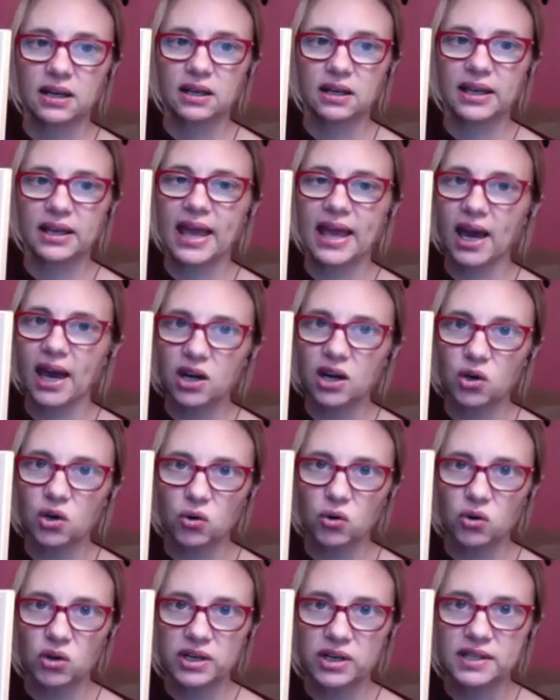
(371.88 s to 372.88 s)

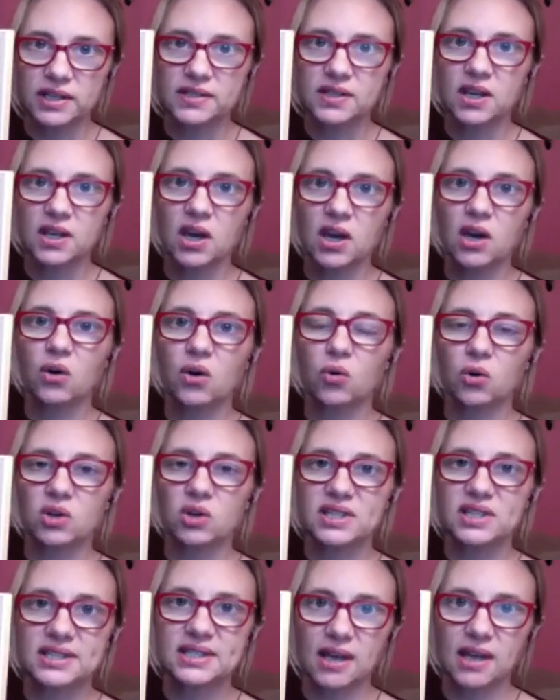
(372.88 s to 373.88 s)
categories or
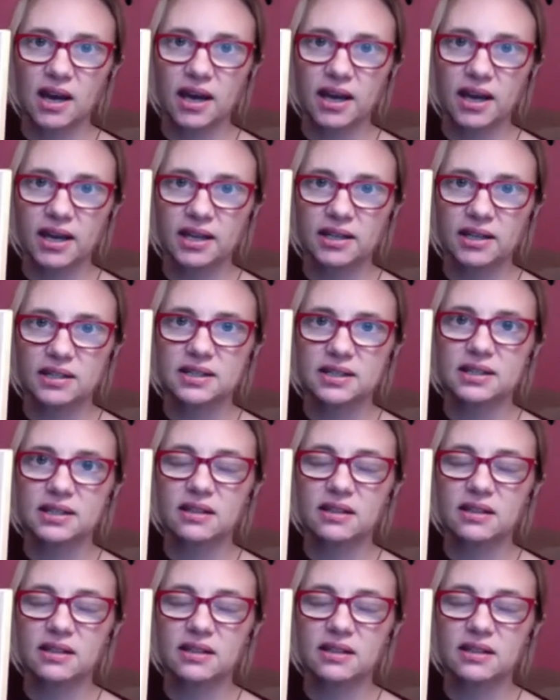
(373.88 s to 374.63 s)
signs